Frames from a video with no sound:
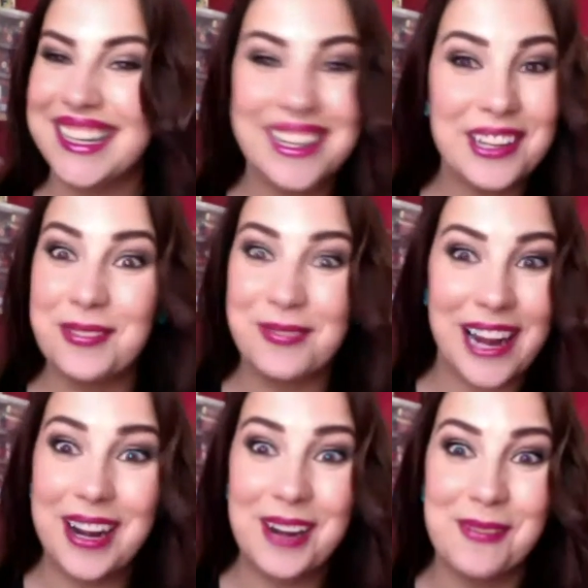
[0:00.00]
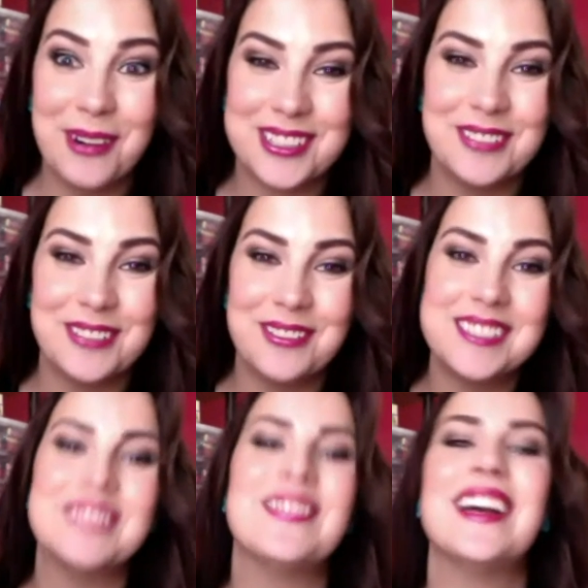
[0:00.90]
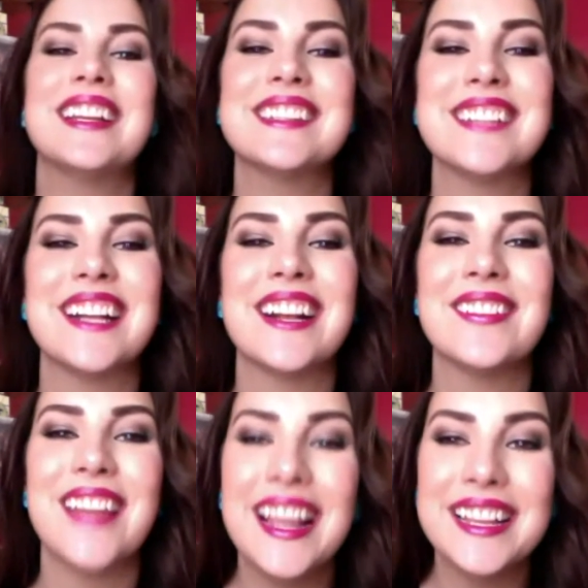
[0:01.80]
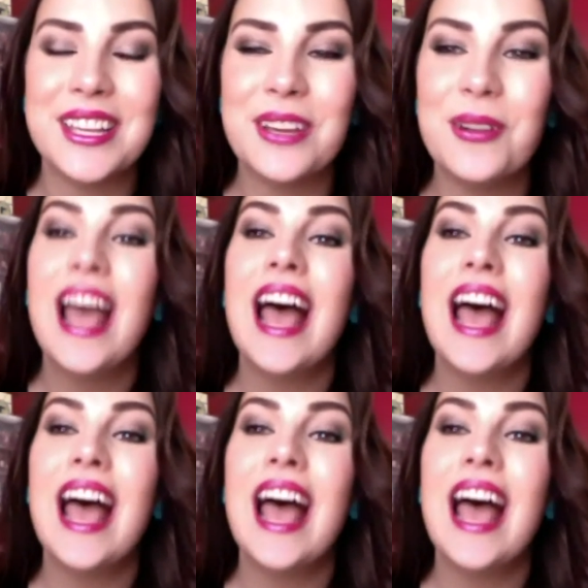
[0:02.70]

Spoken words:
other random words of wisdom I can share? Thank you.